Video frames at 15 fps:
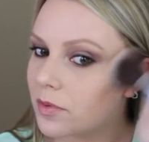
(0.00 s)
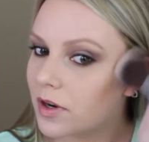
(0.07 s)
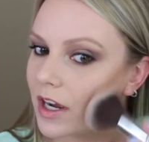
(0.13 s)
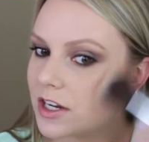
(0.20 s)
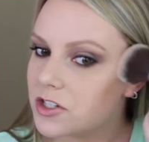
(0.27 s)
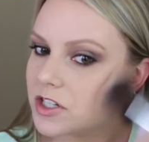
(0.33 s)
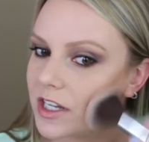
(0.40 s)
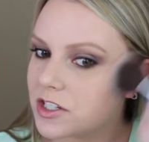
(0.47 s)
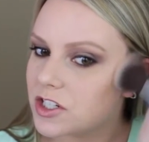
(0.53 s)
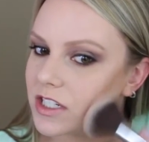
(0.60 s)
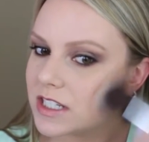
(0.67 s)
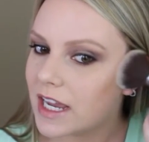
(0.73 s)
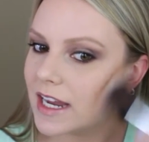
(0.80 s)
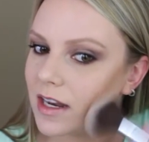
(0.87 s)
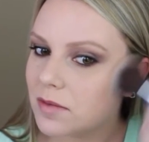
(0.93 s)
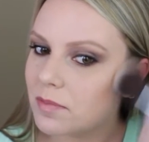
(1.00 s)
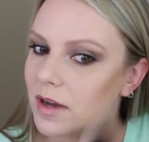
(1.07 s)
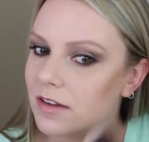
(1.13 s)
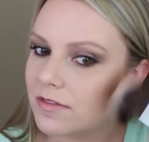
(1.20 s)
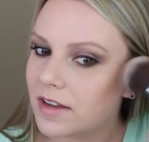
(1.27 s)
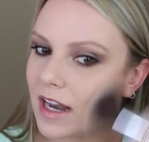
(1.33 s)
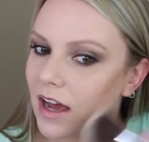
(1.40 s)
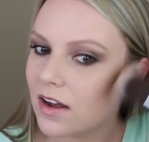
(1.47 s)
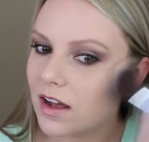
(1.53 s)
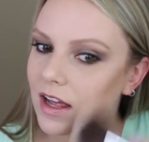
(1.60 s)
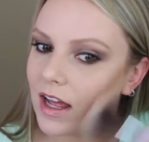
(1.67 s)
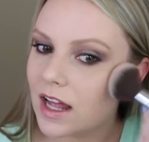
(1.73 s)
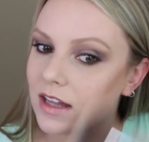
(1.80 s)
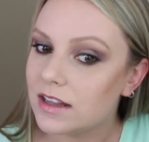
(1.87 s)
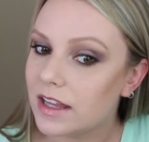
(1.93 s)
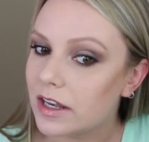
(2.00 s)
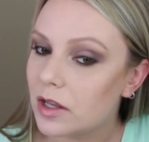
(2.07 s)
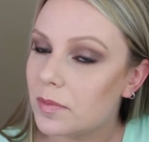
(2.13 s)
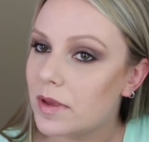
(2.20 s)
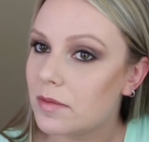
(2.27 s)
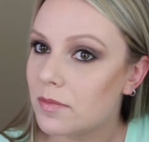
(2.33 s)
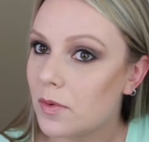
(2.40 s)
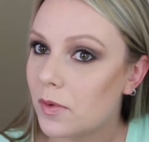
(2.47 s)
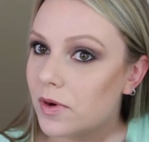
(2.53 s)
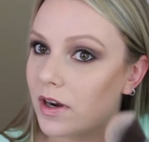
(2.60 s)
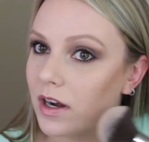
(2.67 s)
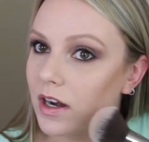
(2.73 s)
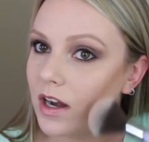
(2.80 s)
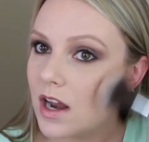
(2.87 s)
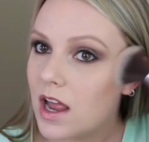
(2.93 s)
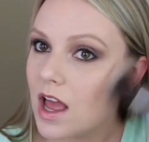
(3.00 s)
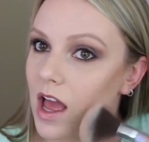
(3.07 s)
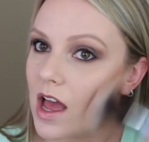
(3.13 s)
brush and just kind of buff it out a little bit more.